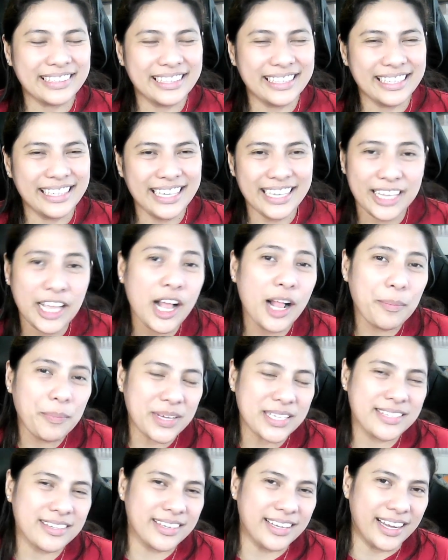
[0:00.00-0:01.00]
It helped
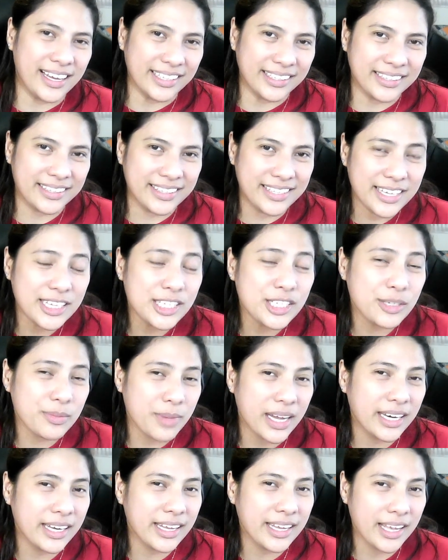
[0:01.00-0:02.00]
us a lot. This
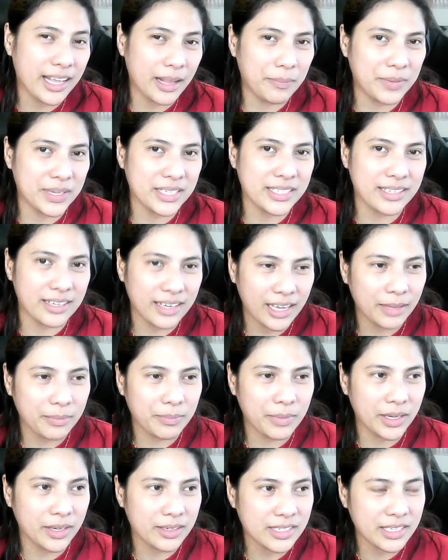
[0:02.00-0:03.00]
money helped us a lot
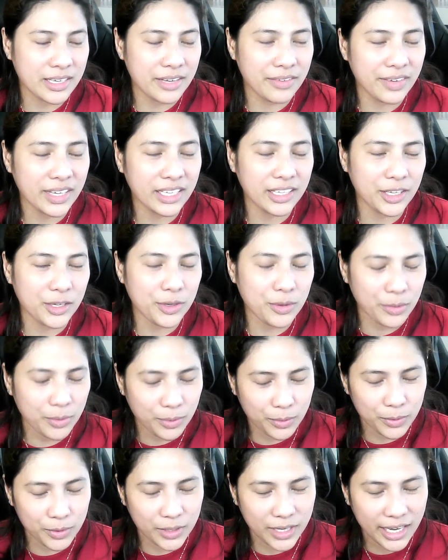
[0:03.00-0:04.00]
because living in the
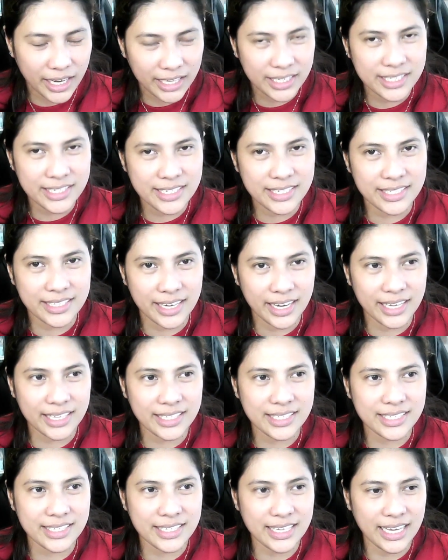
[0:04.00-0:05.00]
United
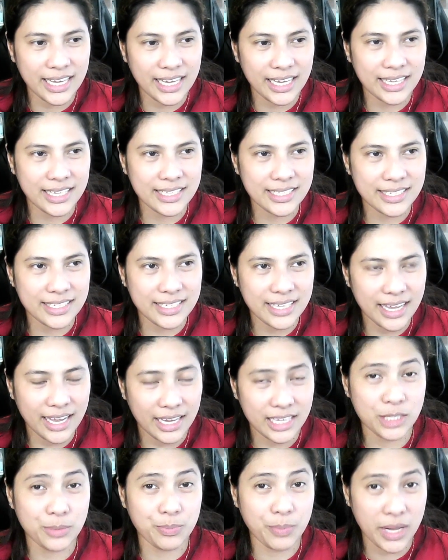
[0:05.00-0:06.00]
States is
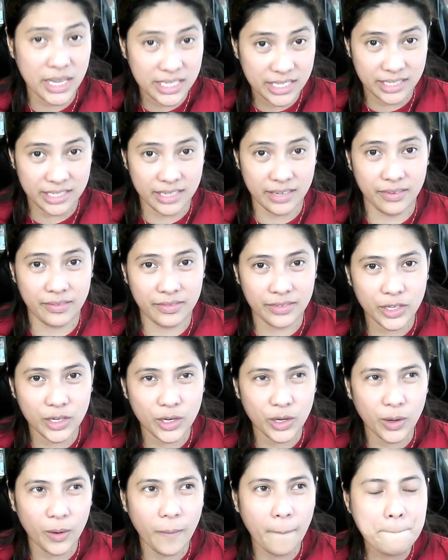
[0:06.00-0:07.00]
expensive, you
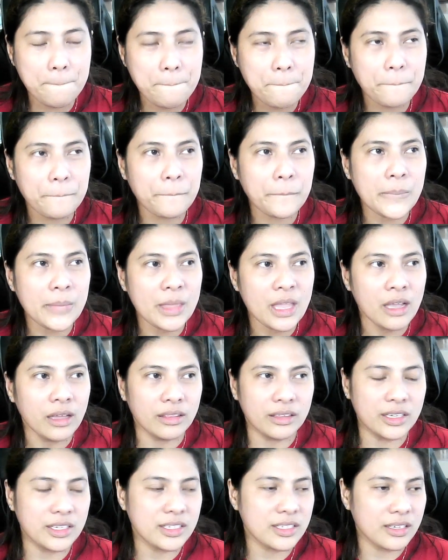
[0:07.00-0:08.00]
know.
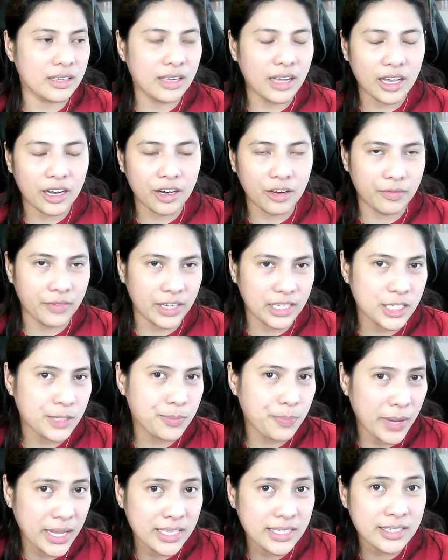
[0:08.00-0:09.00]
There's a lot of
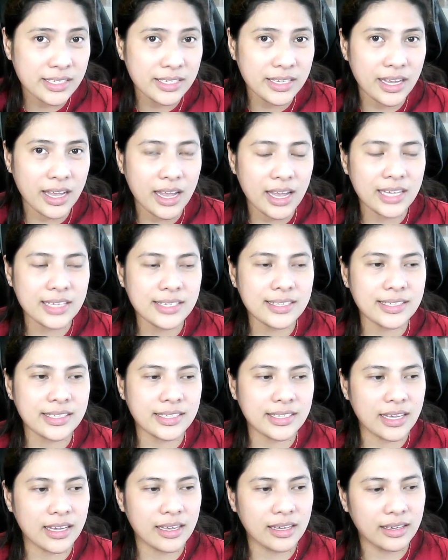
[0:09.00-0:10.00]

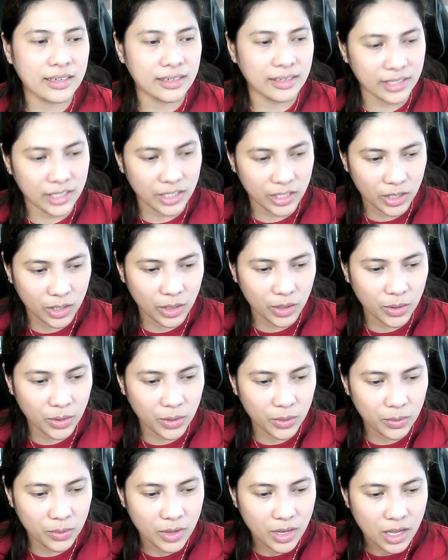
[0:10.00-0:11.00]
expenses, you
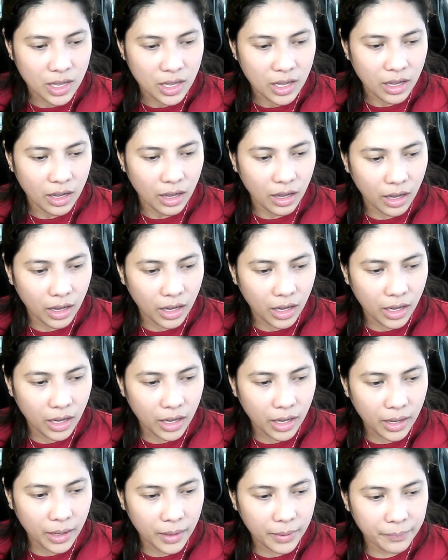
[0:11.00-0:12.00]
know.
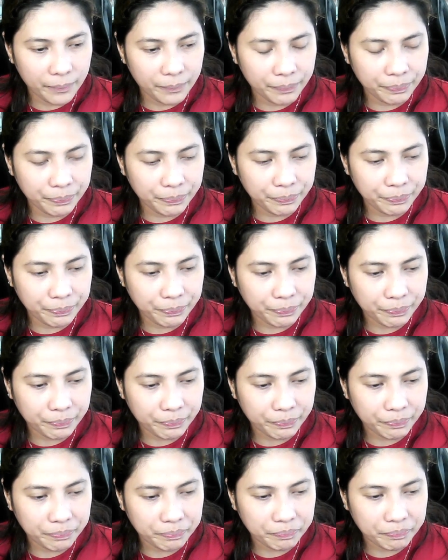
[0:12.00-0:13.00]

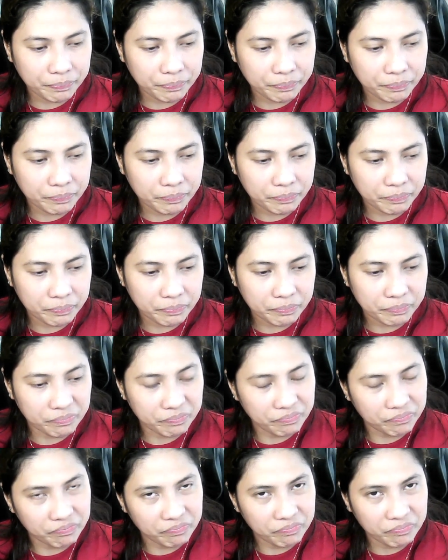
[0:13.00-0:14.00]

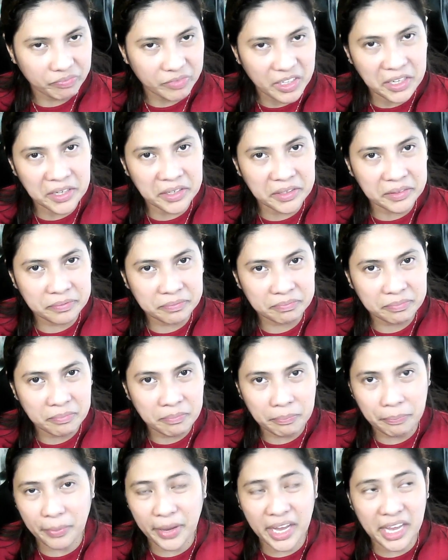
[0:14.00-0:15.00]

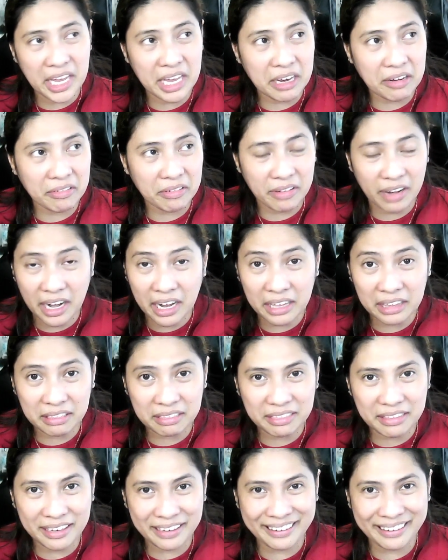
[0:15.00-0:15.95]
Paying rent